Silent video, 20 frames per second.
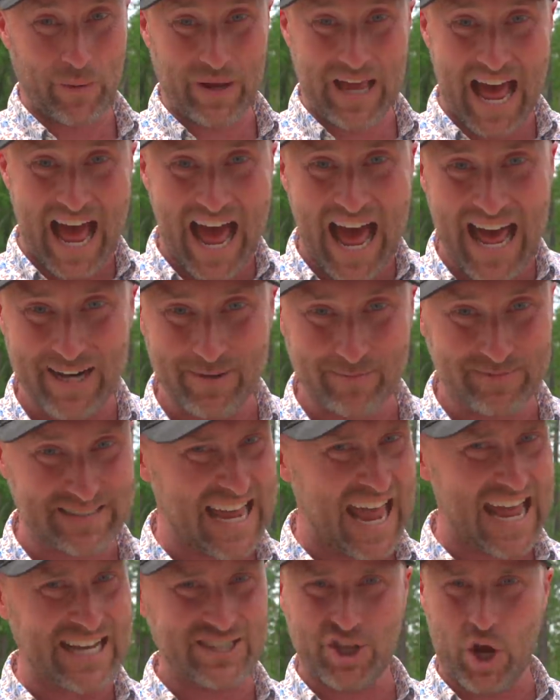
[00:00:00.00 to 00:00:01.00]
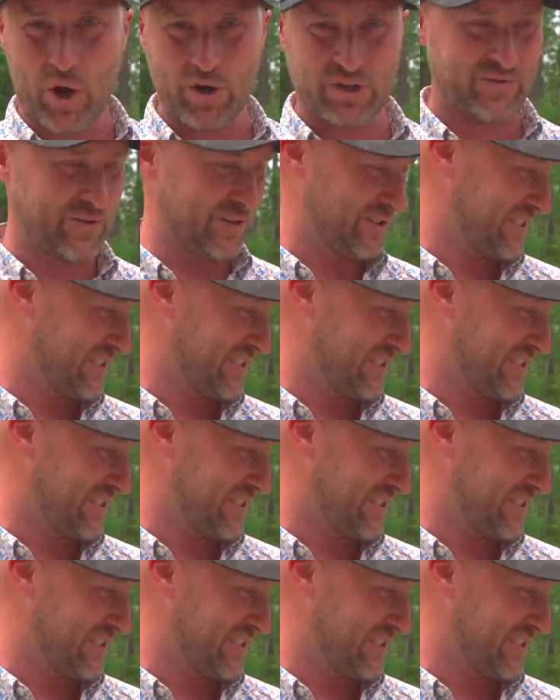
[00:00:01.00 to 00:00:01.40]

Got him, dad jokes for